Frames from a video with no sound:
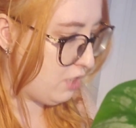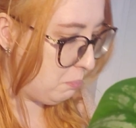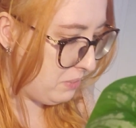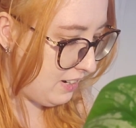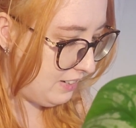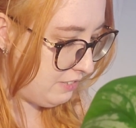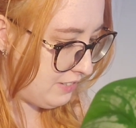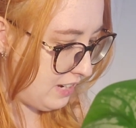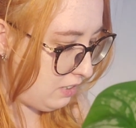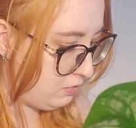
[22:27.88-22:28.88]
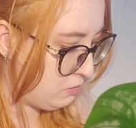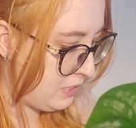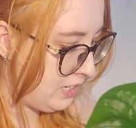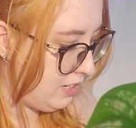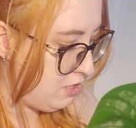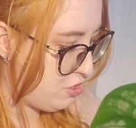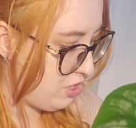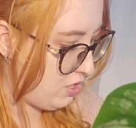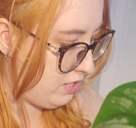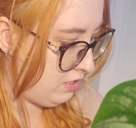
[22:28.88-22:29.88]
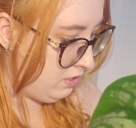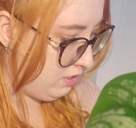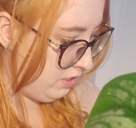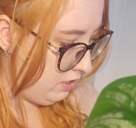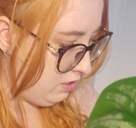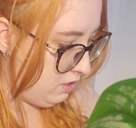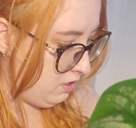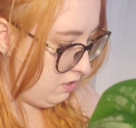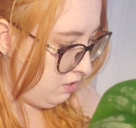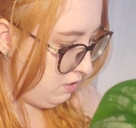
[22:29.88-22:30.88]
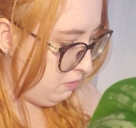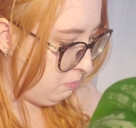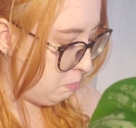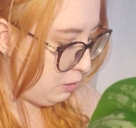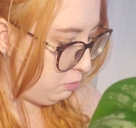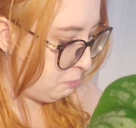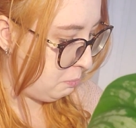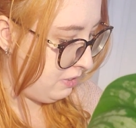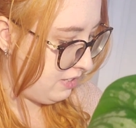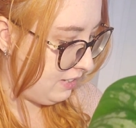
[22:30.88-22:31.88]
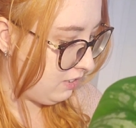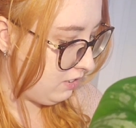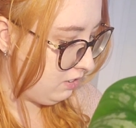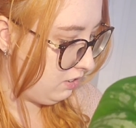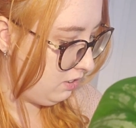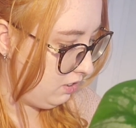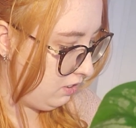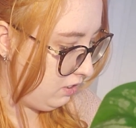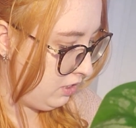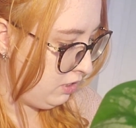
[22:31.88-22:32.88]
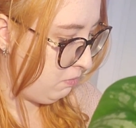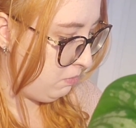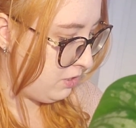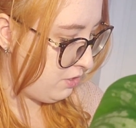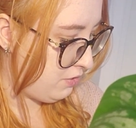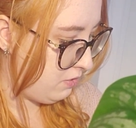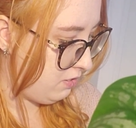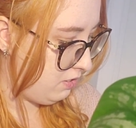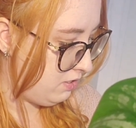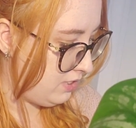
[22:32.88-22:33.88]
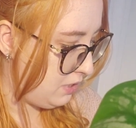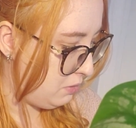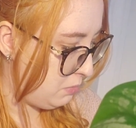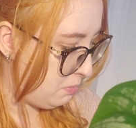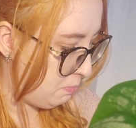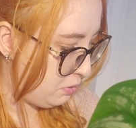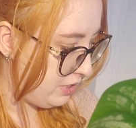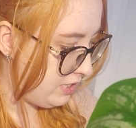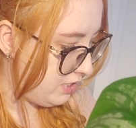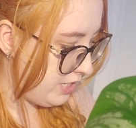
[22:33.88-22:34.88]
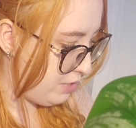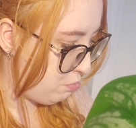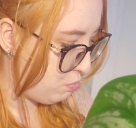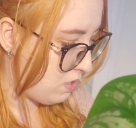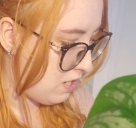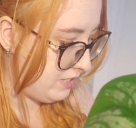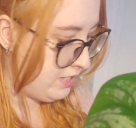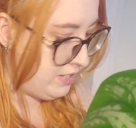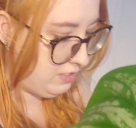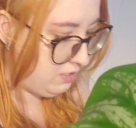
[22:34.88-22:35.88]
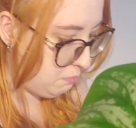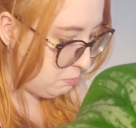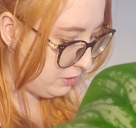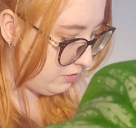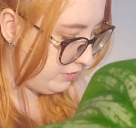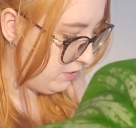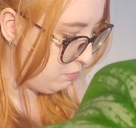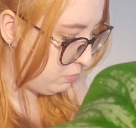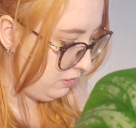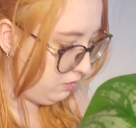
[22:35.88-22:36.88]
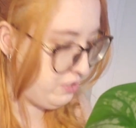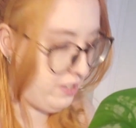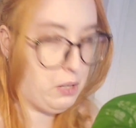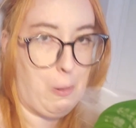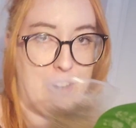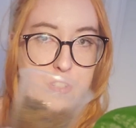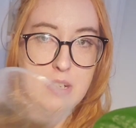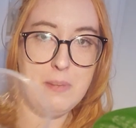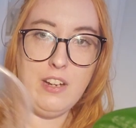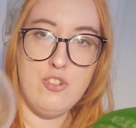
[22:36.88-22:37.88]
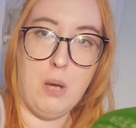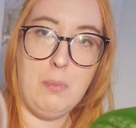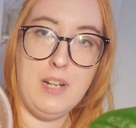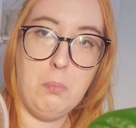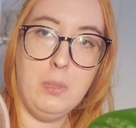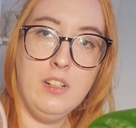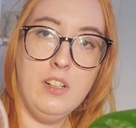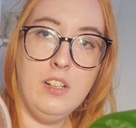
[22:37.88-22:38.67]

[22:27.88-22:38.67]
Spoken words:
some kind of Alocasia bulb thing, which seems pretty rotten, but there is one little solid part, so I might chop it up.